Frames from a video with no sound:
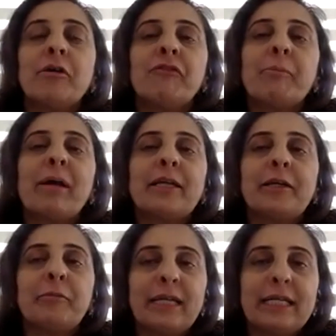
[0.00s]
Women
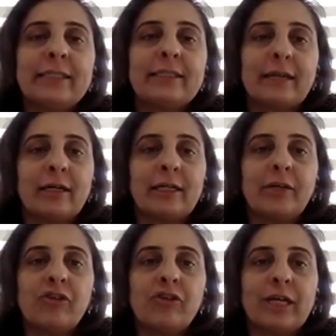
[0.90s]
in Media
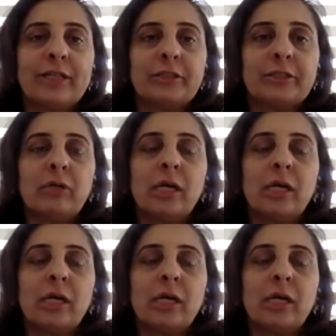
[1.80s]
Initiative.